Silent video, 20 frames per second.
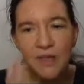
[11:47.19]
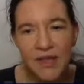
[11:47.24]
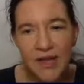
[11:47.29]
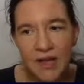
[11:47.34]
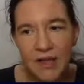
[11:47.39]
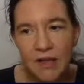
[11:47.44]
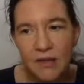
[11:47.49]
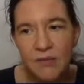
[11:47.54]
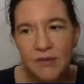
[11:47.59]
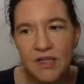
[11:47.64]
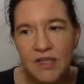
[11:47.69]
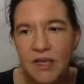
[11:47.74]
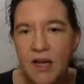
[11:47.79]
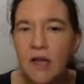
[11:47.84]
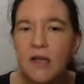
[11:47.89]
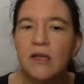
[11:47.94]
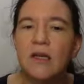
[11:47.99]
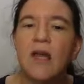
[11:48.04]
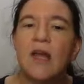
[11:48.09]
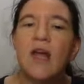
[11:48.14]
take the
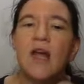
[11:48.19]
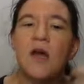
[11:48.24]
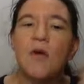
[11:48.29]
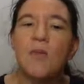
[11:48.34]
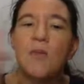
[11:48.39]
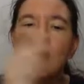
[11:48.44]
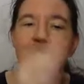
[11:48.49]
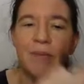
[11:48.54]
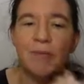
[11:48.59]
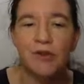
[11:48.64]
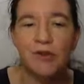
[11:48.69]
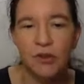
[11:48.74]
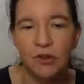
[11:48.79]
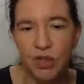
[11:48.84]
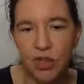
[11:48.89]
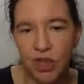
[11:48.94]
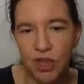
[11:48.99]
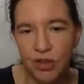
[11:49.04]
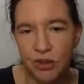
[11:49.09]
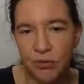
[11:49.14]
result, map it to
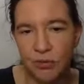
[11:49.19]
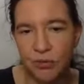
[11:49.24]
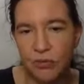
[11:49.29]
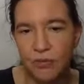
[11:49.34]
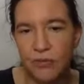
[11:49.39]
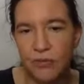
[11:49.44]
G2.